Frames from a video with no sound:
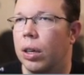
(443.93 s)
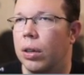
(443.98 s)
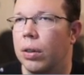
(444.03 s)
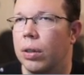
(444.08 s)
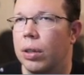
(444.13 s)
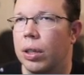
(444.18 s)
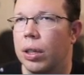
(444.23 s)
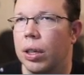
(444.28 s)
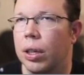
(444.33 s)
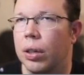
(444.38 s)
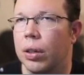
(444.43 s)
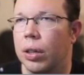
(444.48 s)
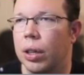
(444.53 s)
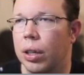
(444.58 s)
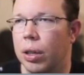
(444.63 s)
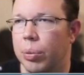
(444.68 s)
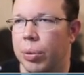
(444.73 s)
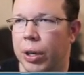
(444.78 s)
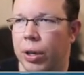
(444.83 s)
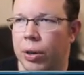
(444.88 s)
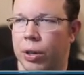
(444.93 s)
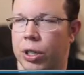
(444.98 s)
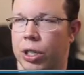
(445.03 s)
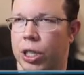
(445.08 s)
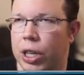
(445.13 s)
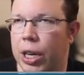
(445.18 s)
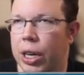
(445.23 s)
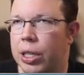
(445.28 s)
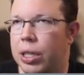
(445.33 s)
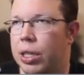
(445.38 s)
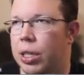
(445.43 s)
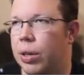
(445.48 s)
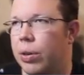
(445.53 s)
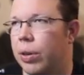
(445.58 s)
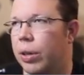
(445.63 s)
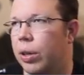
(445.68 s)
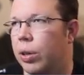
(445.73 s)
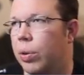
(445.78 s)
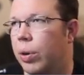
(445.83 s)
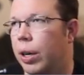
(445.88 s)
I don't think. Hold on, let me go to GAC
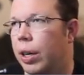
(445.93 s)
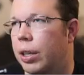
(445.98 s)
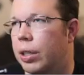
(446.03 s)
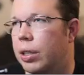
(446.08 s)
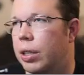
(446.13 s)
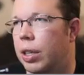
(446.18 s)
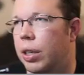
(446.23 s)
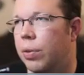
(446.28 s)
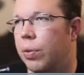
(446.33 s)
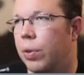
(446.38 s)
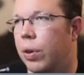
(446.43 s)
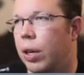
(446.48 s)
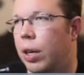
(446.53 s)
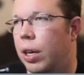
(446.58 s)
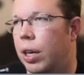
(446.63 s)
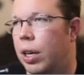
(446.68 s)
real quick and see if we